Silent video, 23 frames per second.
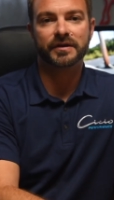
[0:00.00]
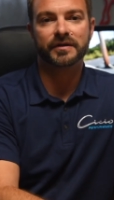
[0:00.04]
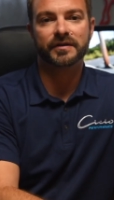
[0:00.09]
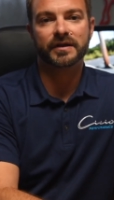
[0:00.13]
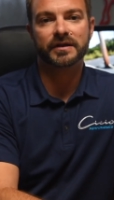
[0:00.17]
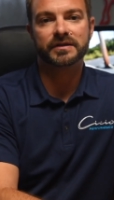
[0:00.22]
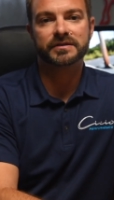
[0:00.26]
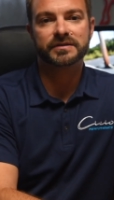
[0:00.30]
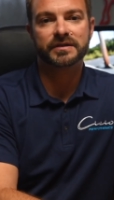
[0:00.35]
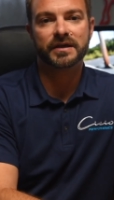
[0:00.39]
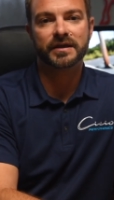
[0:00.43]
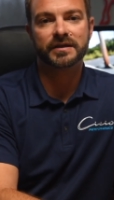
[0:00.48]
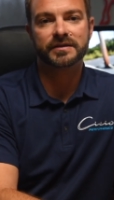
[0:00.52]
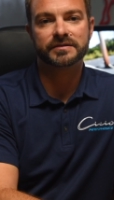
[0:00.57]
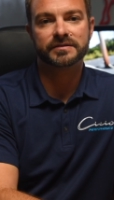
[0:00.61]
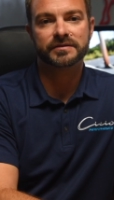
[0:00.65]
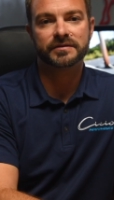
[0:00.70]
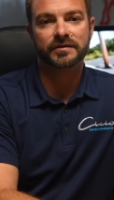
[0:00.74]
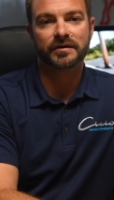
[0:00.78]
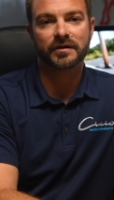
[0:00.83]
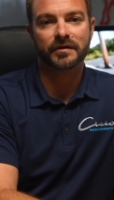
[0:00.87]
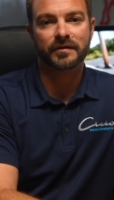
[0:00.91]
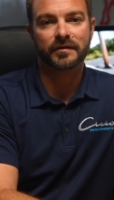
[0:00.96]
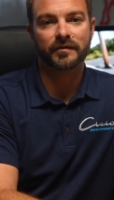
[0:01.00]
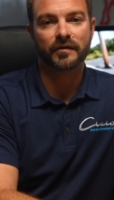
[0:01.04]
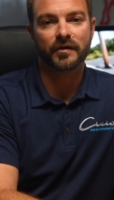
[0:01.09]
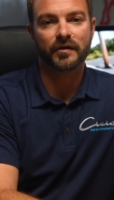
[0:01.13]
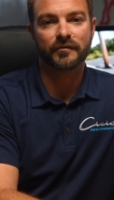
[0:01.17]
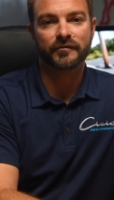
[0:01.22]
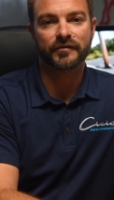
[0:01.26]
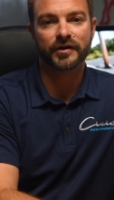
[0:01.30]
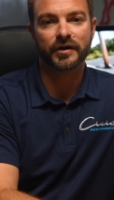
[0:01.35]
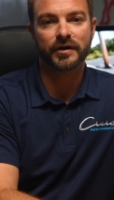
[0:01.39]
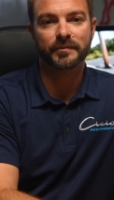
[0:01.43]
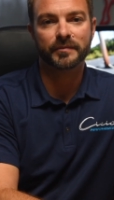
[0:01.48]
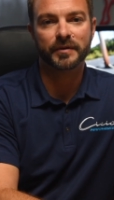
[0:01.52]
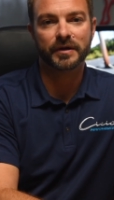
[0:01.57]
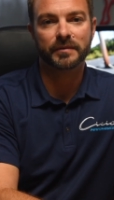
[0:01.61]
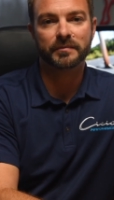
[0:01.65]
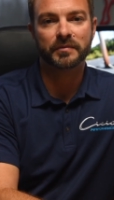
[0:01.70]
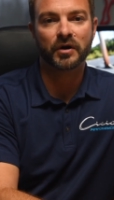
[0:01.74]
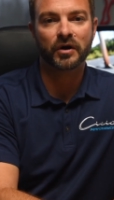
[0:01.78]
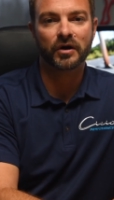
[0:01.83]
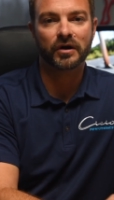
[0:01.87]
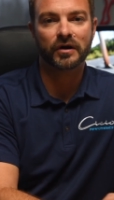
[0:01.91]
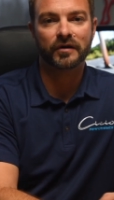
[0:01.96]
And that's a very big
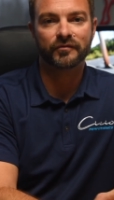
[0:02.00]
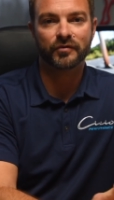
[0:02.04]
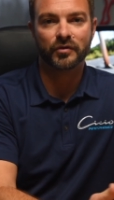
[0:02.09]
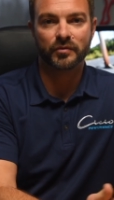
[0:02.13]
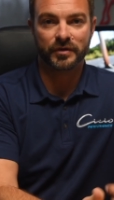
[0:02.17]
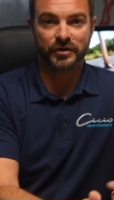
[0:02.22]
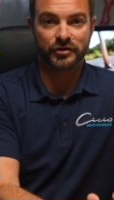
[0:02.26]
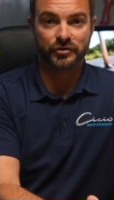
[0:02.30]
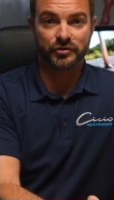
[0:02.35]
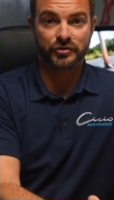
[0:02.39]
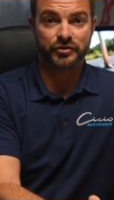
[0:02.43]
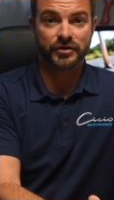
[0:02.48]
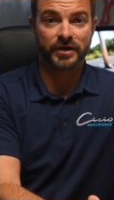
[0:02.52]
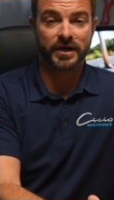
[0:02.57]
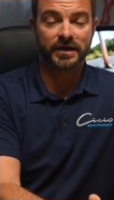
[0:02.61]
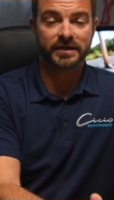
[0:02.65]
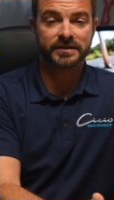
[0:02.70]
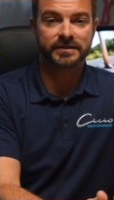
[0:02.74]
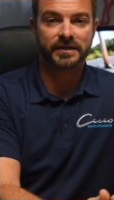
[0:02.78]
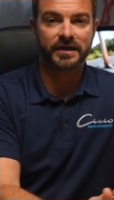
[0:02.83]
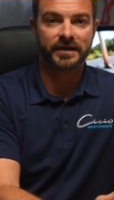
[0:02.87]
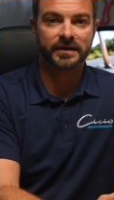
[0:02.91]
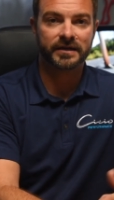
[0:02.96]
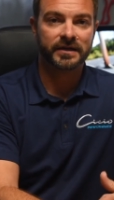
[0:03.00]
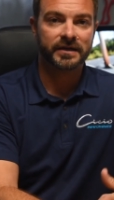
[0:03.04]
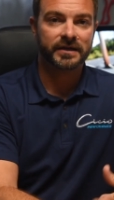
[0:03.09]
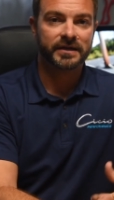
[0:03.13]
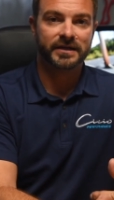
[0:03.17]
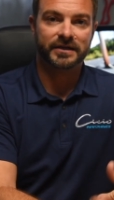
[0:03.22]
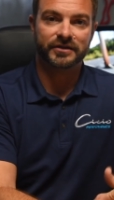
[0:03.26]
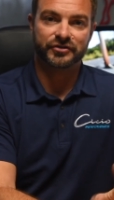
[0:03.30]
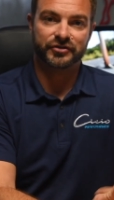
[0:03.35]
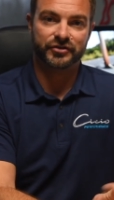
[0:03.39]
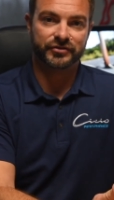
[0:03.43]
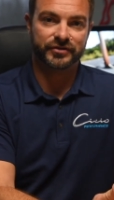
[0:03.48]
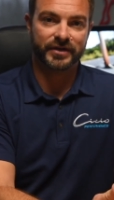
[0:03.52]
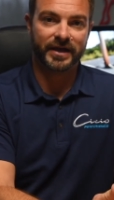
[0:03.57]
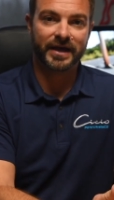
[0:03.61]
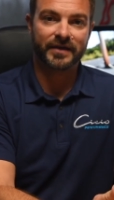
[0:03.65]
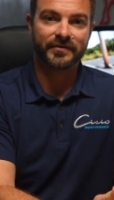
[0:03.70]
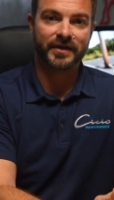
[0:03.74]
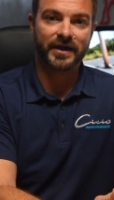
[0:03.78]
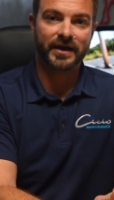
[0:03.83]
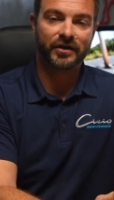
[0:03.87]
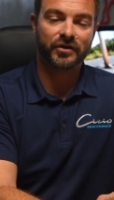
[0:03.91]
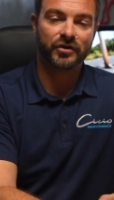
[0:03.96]
part of what we do trackside, is just
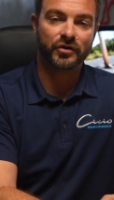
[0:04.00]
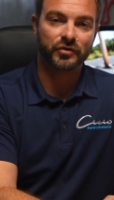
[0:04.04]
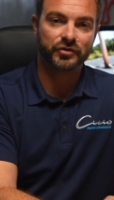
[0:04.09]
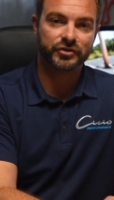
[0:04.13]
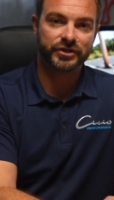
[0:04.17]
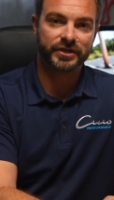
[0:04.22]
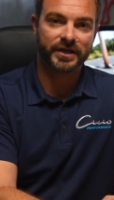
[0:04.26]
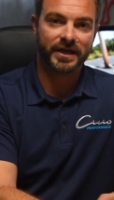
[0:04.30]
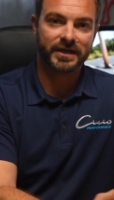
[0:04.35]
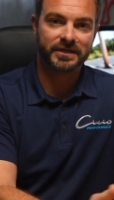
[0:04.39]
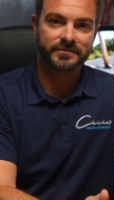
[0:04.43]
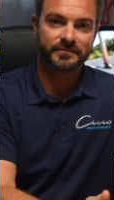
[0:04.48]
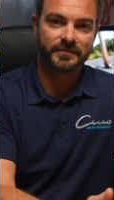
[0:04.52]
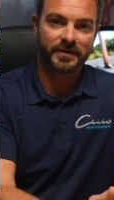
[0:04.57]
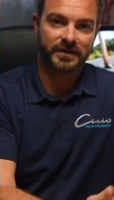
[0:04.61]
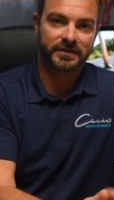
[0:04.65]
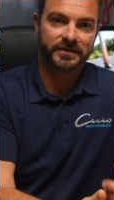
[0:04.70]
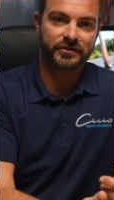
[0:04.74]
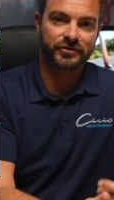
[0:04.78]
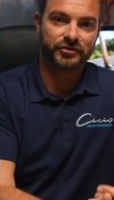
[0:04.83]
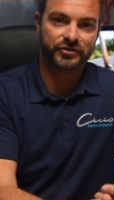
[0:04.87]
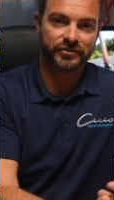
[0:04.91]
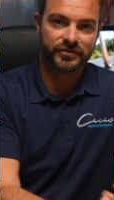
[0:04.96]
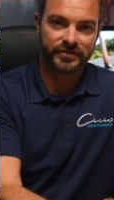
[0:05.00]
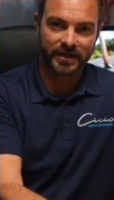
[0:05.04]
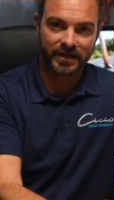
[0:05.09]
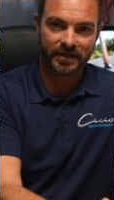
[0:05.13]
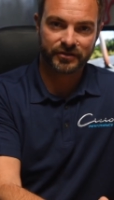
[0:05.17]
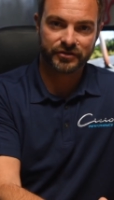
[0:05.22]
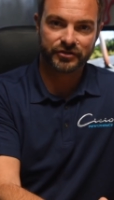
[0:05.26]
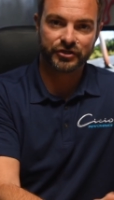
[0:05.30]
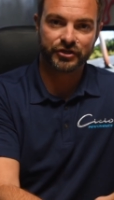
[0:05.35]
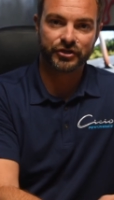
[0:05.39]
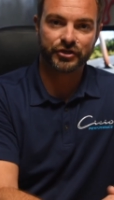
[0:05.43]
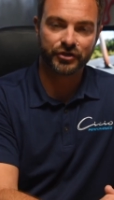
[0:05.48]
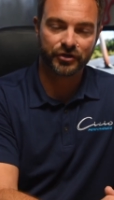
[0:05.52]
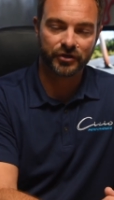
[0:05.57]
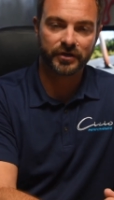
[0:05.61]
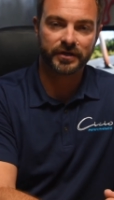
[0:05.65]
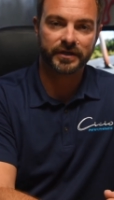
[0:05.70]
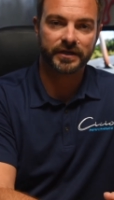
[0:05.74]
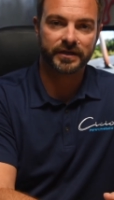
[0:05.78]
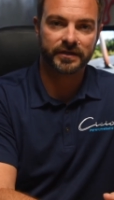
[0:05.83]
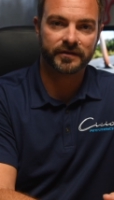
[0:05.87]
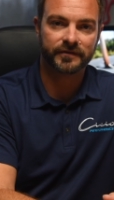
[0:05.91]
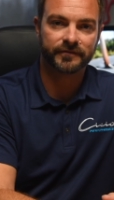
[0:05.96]
add that coaching aspect and just that
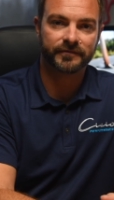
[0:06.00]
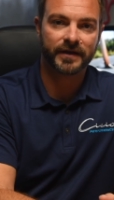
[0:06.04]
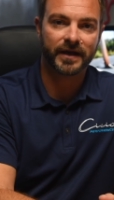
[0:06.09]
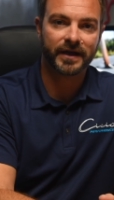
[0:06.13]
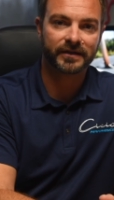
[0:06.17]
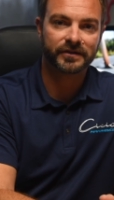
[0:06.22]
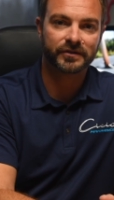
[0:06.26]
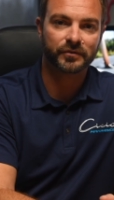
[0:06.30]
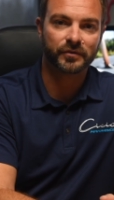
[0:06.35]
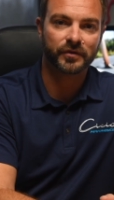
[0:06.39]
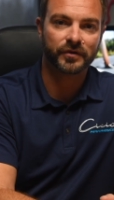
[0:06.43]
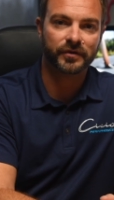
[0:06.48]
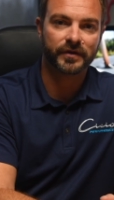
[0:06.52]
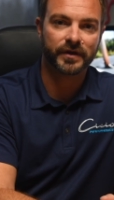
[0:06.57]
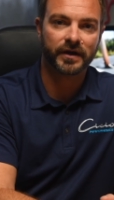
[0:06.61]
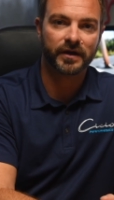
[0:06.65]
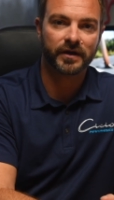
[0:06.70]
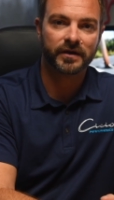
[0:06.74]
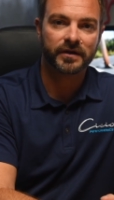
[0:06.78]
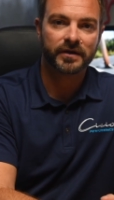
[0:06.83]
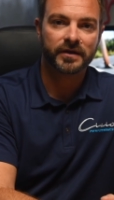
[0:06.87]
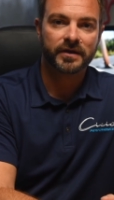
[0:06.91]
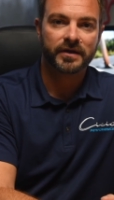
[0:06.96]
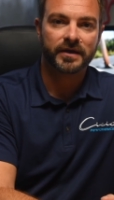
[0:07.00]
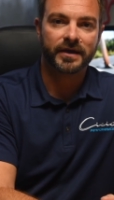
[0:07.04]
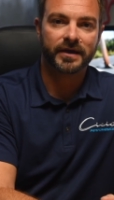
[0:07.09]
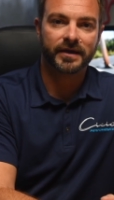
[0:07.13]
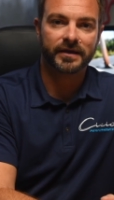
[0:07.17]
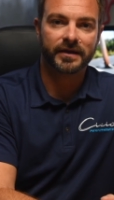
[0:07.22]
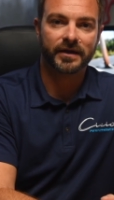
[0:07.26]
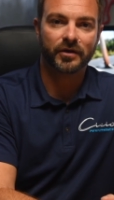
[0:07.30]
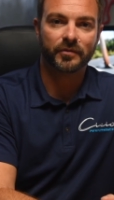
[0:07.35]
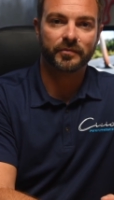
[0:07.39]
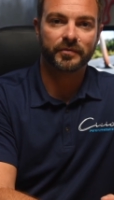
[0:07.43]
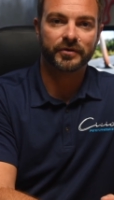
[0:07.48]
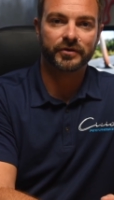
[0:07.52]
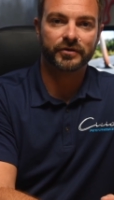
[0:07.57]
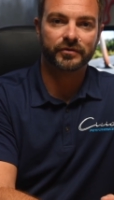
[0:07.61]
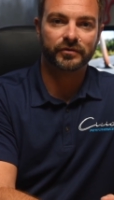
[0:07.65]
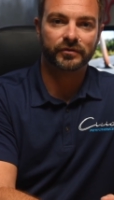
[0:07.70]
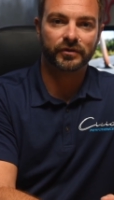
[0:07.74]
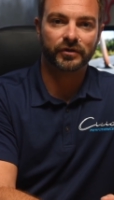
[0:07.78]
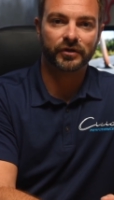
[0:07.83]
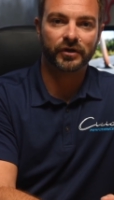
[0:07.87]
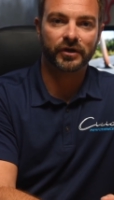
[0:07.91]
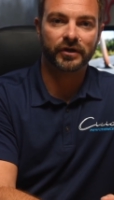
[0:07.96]
security and the fact that we're there and helping you
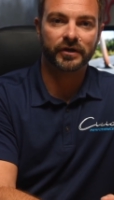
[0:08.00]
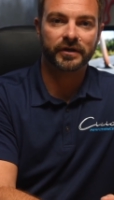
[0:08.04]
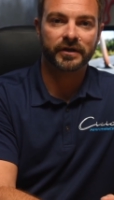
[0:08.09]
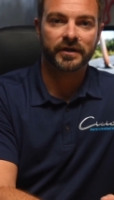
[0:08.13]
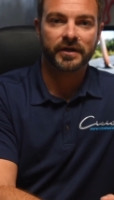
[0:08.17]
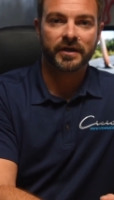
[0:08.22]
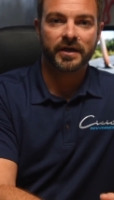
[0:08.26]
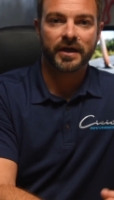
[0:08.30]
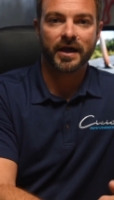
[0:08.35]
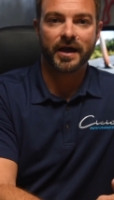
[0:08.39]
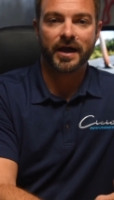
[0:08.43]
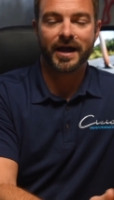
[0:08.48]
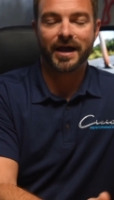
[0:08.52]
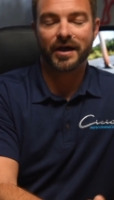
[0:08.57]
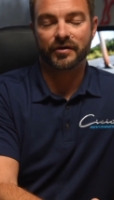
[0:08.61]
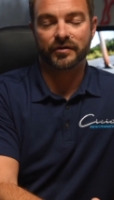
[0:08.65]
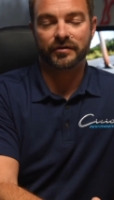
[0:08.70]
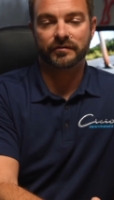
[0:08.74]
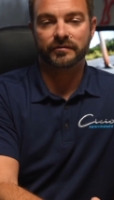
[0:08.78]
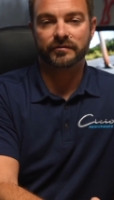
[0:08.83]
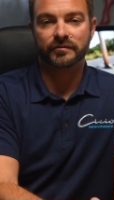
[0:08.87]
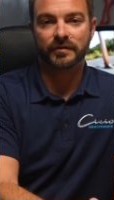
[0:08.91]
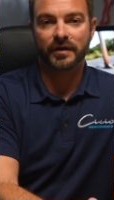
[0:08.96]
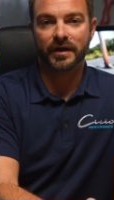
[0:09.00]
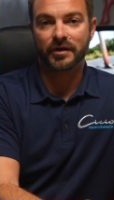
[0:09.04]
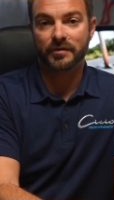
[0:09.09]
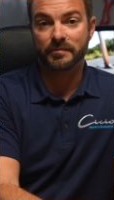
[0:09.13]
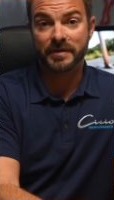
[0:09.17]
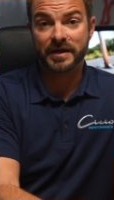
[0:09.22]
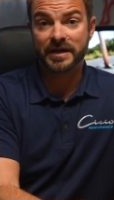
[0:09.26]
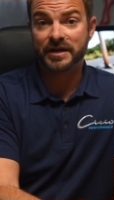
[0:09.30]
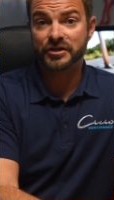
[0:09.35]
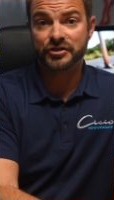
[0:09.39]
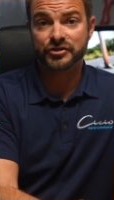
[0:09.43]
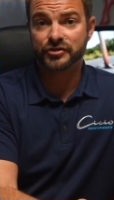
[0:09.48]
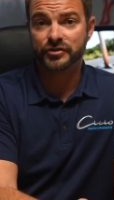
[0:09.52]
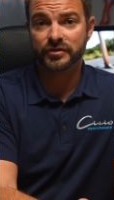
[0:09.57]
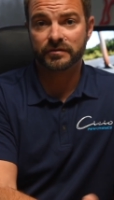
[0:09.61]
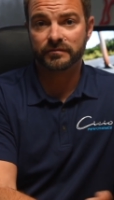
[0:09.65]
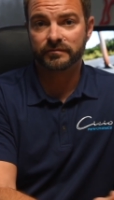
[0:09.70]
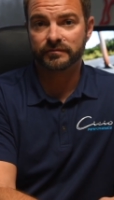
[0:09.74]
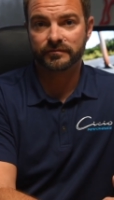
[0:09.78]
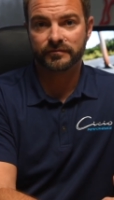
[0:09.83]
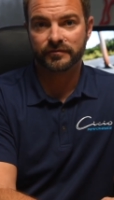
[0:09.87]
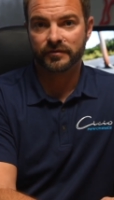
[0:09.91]
learn how to manage your